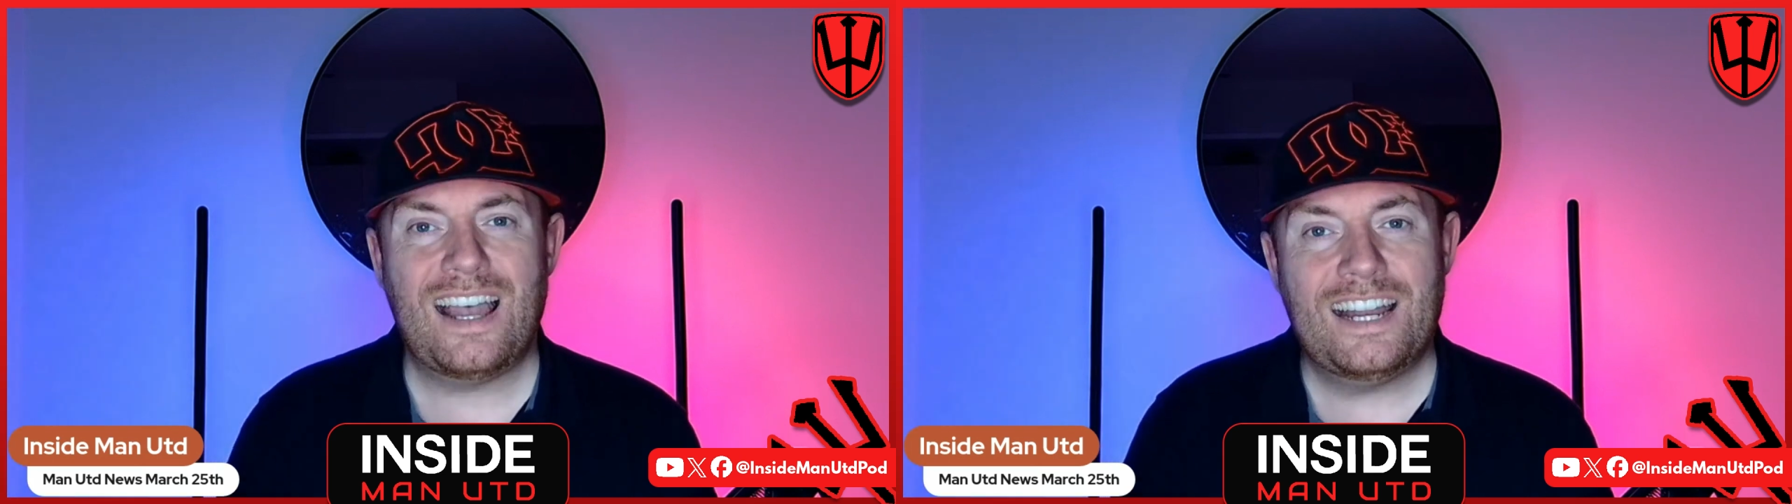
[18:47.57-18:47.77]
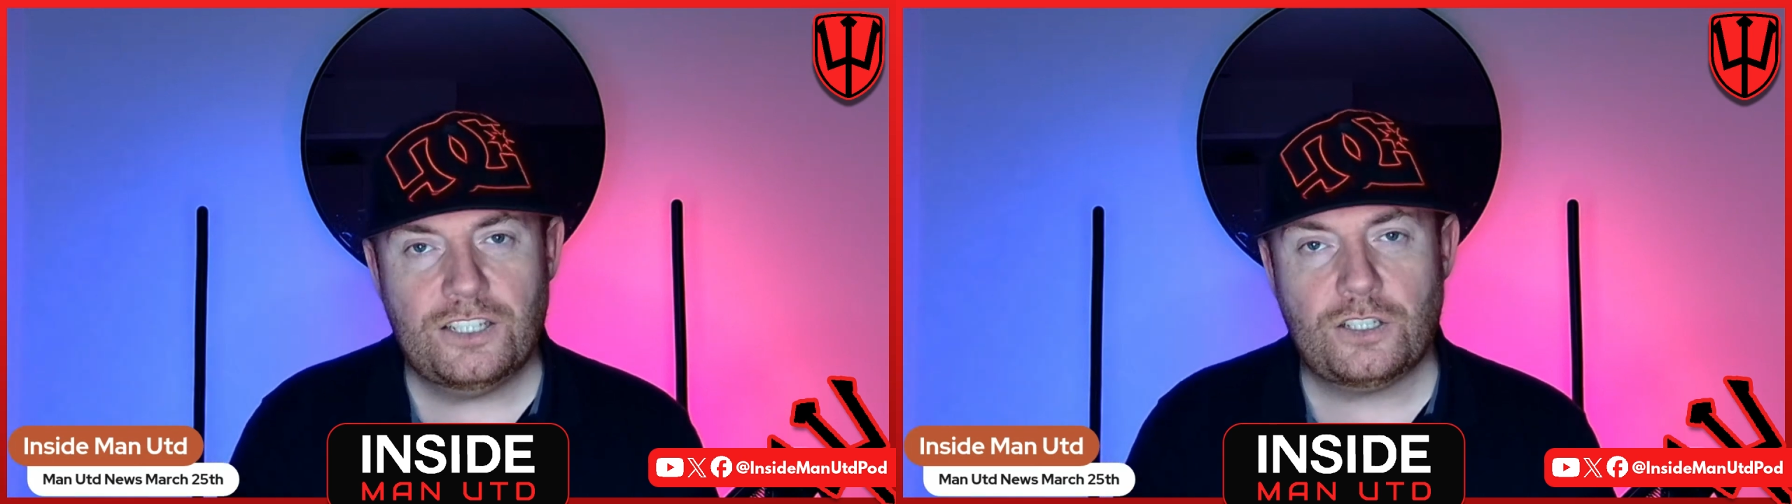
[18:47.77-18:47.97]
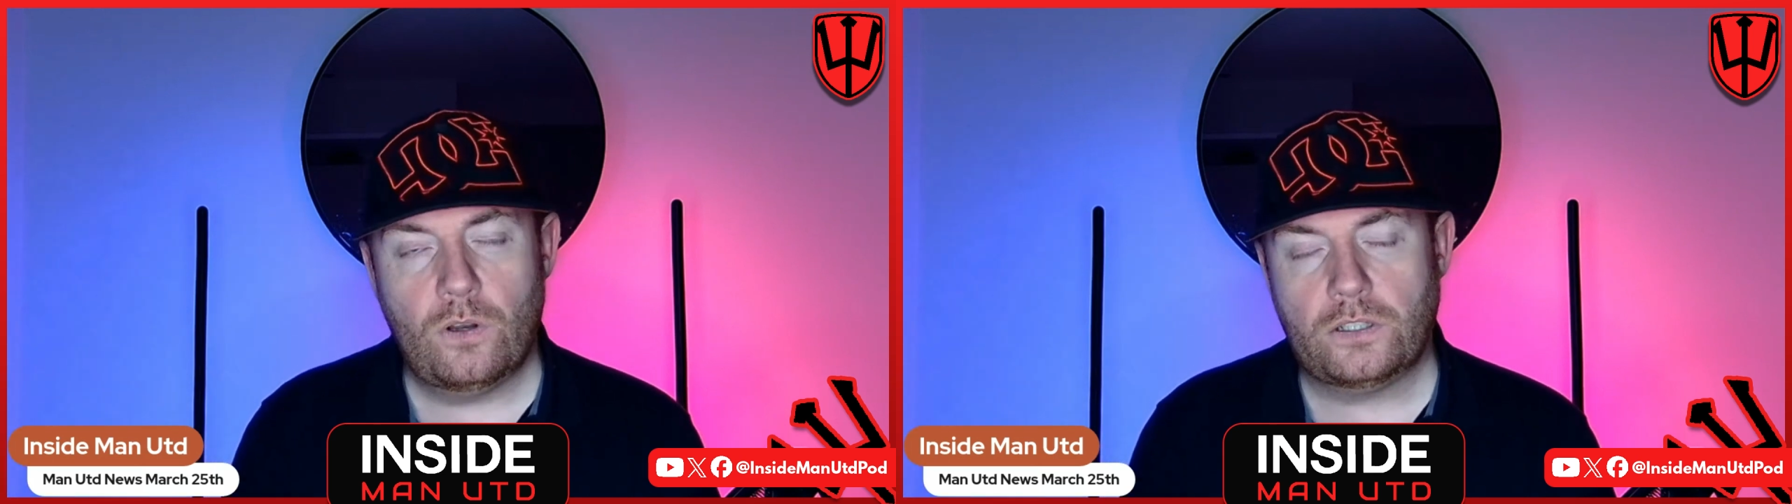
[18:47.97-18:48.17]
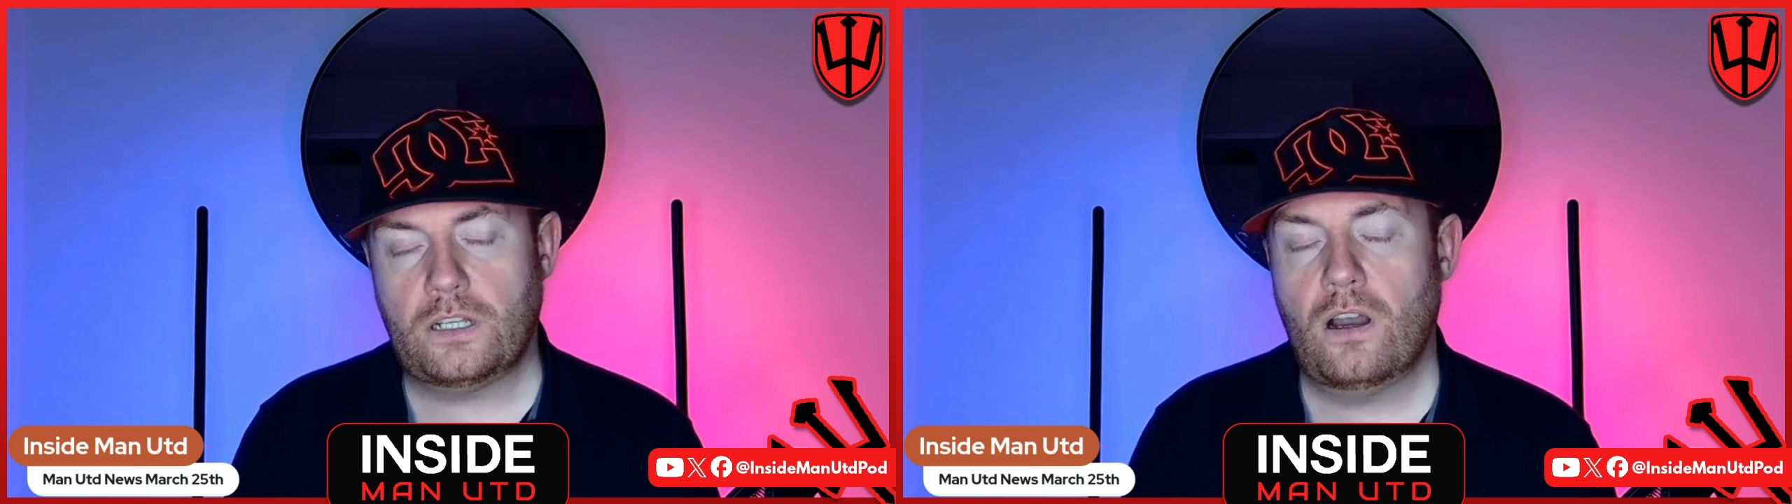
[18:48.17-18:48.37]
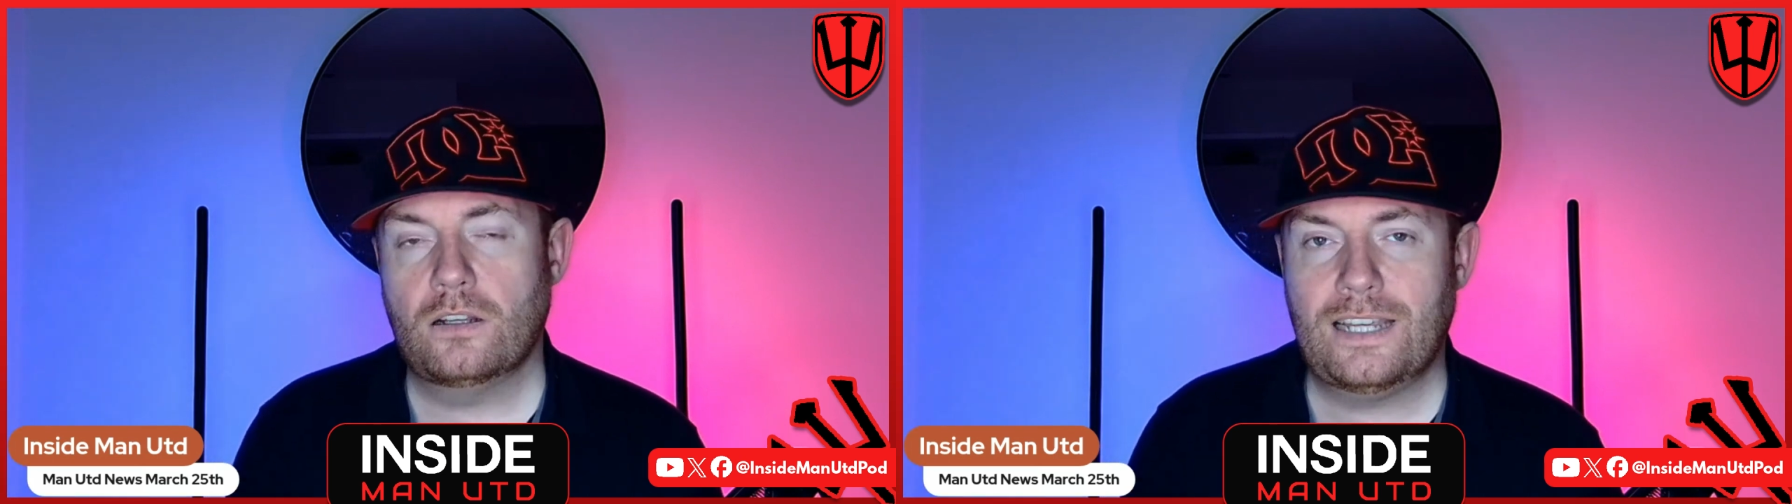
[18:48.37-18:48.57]
and you do like the
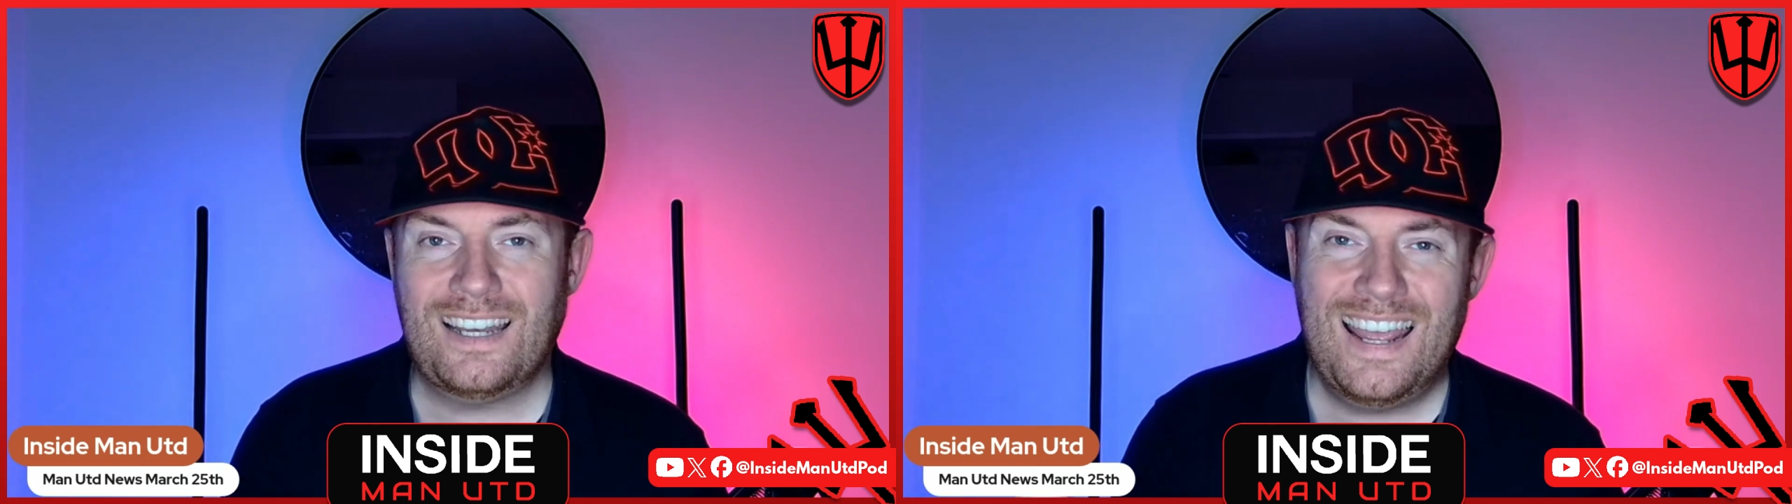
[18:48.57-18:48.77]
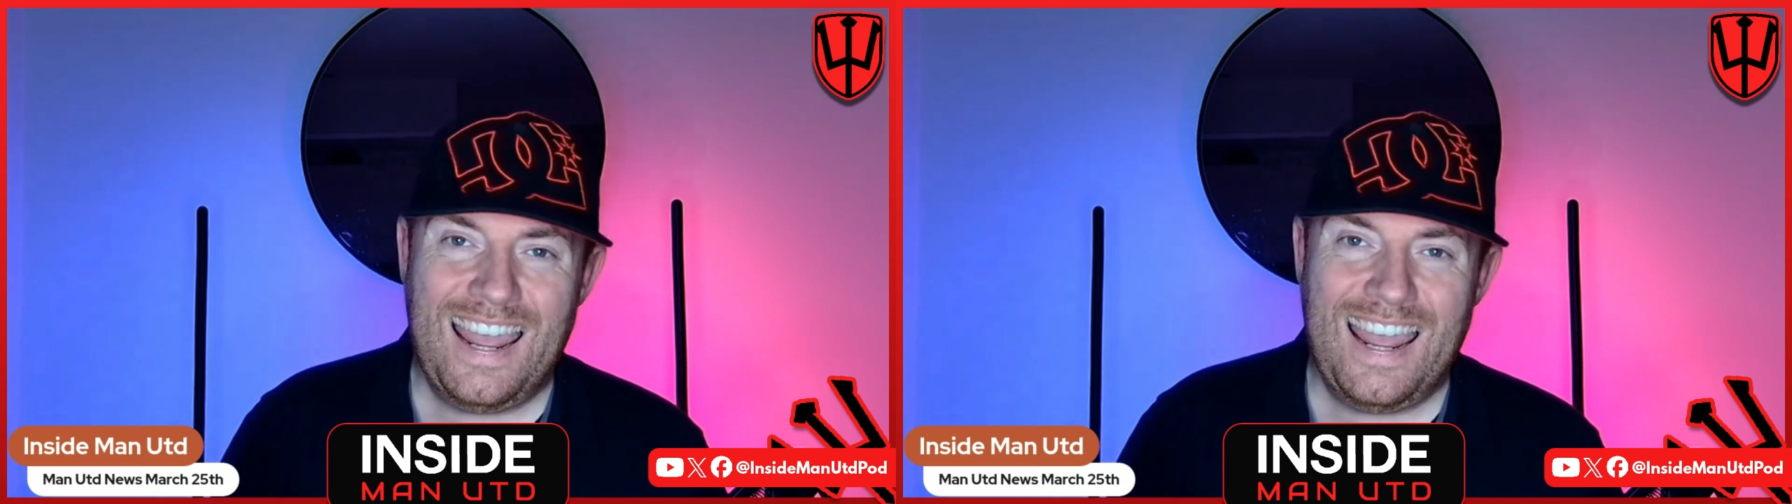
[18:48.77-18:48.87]
content,